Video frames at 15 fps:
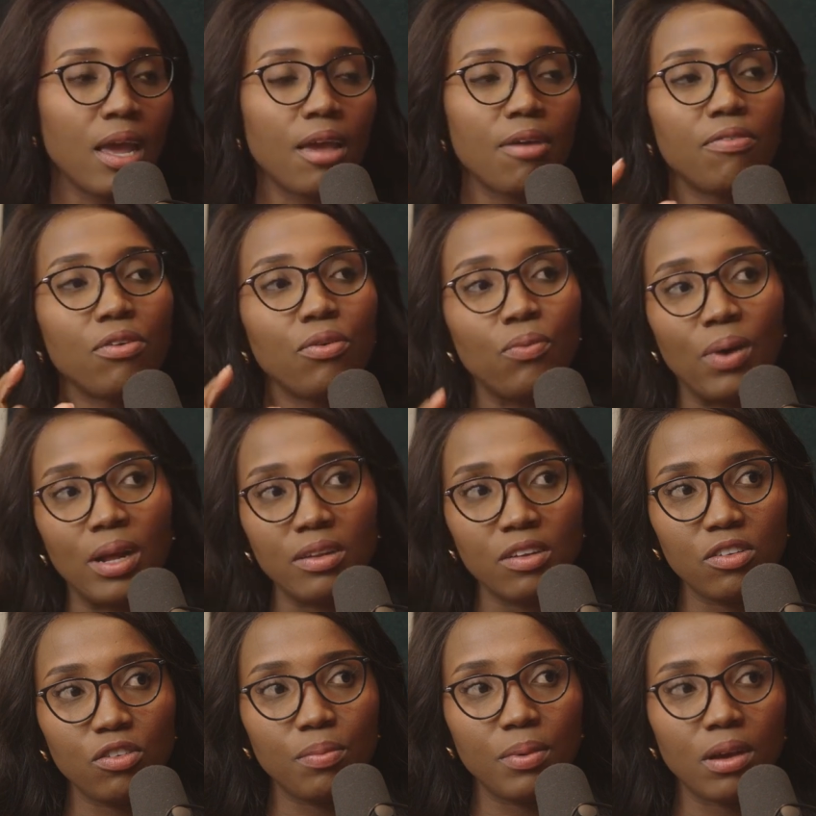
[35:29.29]
If you want
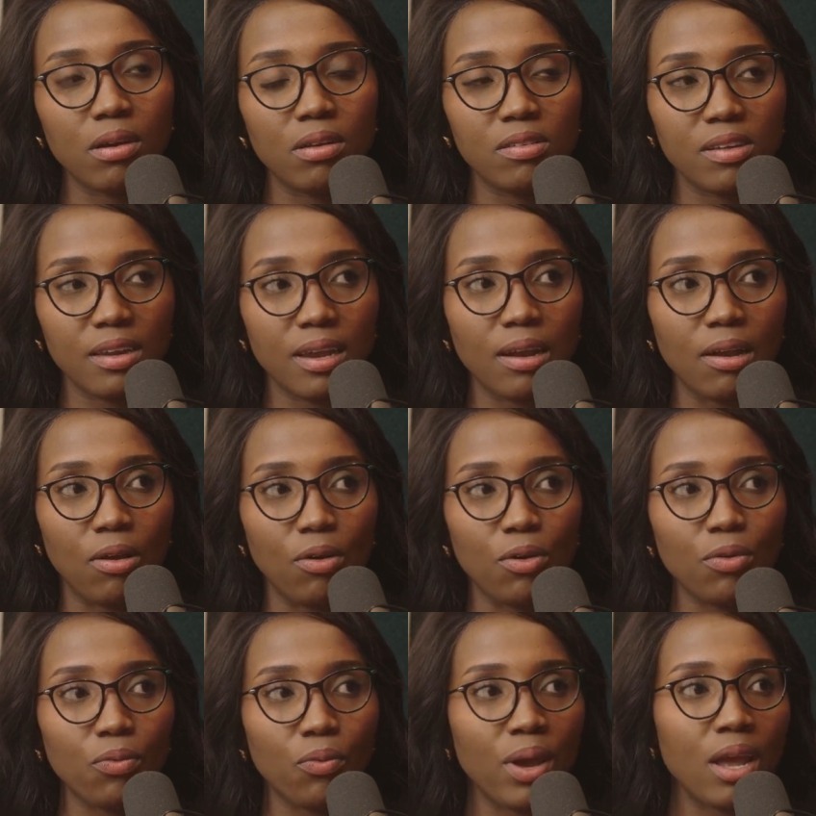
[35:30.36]
it to be considered a
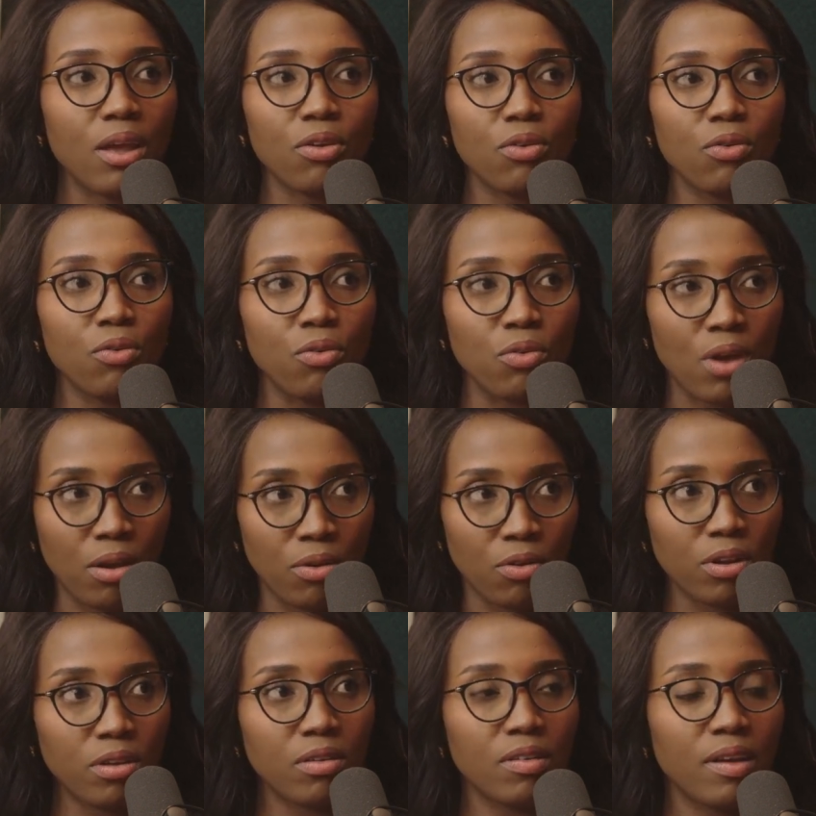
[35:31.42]
loan, where you are
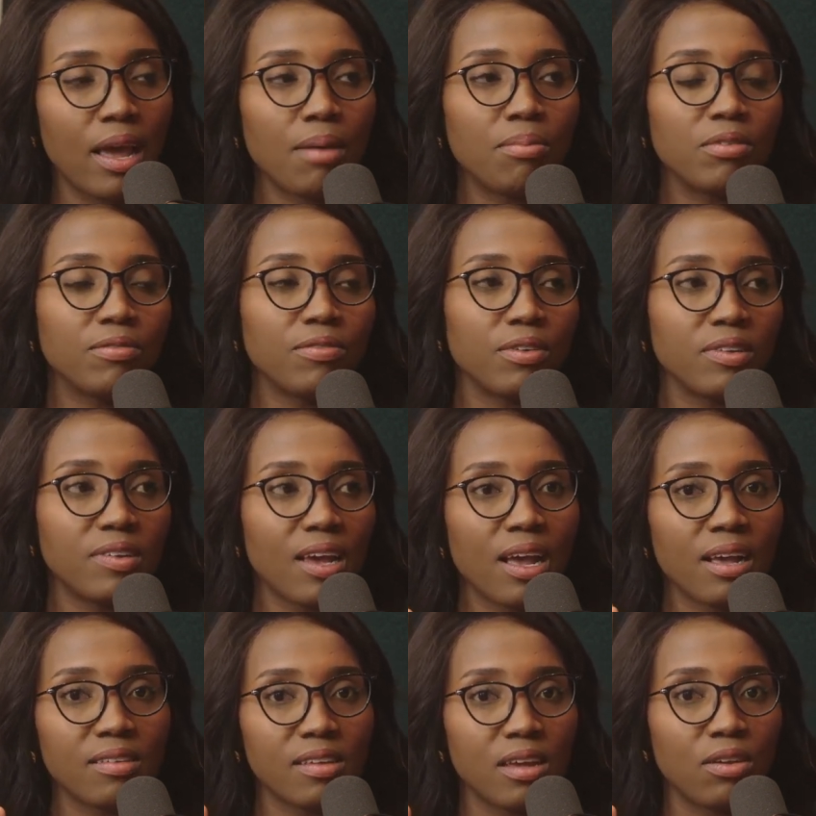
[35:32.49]
not liable for
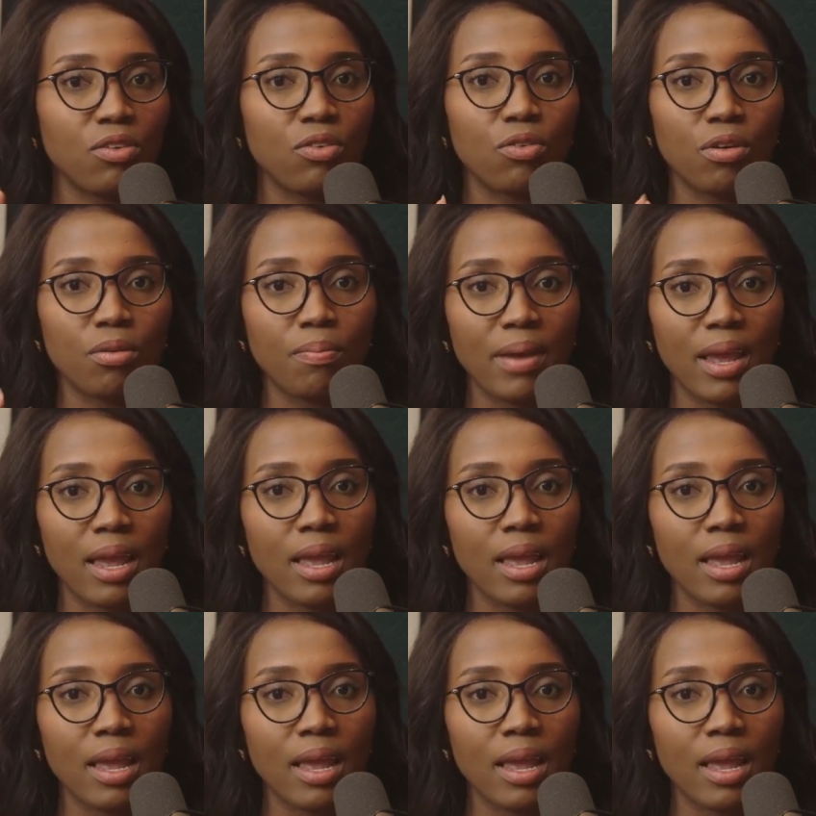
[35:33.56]
tax and you don't